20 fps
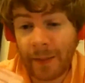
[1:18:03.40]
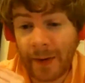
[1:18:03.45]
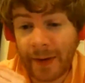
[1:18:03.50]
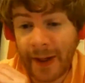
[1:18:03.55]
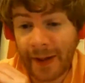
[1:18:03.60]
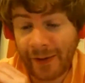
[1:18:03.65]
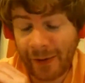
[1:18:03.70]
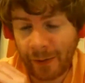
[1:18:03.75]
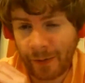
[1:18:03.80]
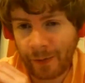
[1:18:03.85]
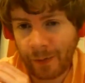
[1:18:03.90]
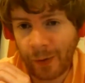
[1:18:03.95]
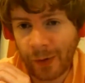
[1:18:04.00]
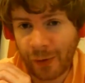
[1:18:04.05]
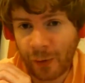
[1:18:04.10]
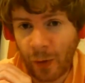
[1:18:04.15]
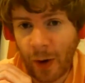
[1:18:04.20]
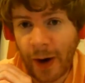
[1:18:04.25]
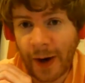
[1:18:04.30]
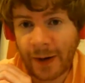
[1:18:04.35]
again, maybe that's
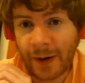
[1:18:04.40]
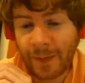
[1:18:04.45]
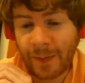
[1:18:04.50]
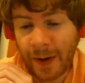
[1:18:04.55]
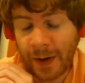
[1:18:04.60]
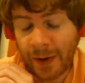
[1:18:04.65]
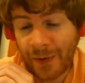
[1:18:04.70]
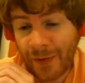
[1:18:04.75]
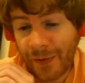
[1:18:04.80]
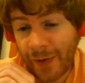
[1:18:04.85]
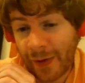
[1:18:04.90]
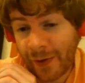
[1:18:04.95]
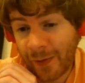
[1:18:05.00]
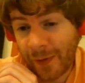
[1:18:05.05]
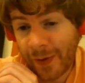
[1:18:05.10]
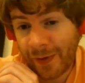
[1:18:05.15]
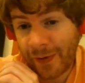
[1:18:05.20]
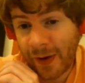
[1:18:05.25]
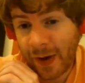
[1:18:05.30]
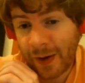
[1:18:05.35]
what's right
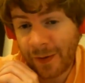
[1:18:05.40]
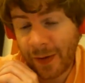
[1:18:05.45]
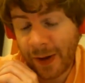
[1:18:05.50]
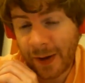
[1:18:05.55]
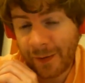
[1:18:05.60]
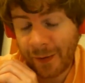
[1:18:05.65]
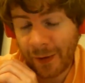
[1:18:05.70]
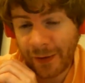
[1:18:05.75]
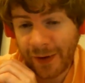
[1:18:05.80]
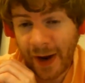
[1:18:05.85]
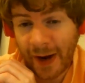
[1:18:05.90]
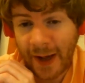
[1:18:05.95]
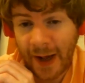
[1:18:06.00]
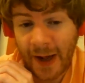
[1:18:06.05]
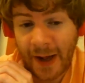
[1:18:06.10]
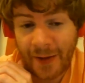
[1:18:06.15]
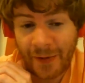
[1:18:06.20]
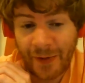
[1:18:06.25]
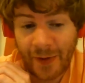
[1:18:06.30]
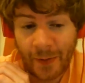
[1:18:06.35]
because, as we said, like for
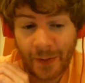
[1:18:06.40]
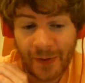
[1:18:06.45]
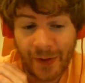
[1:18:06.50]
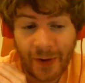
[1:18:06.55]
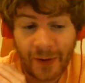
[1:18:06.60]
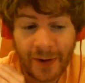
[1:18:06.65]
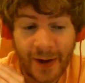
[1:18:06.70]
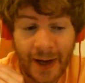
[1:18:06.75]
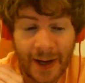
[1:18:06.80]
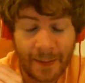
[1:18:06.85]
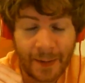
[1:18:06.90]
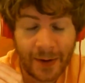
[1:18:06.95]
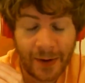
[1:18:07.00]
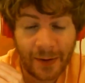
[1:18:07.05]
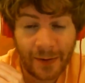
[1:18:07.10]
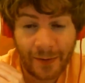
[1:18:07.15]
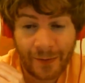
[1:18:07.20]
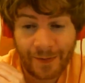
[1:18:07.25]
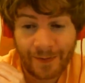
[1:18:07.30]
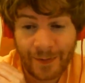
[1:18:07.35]
decades, it was a
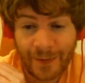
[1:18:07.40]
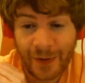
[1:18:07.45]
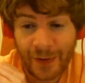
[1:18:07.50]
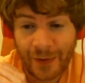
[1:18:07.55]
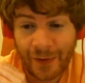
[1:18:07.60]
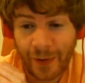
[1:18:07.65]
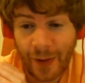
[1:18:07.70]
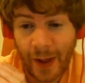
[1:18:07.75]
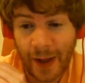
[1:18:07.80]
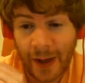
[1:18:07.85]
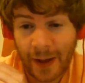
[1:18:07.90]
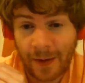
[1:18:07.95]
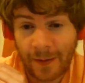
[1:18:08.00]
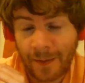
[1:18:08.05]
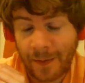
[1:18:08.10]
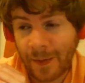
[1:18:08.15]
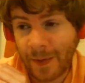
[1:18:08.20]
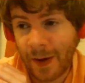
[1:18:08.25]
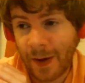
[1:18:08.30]
climate of just like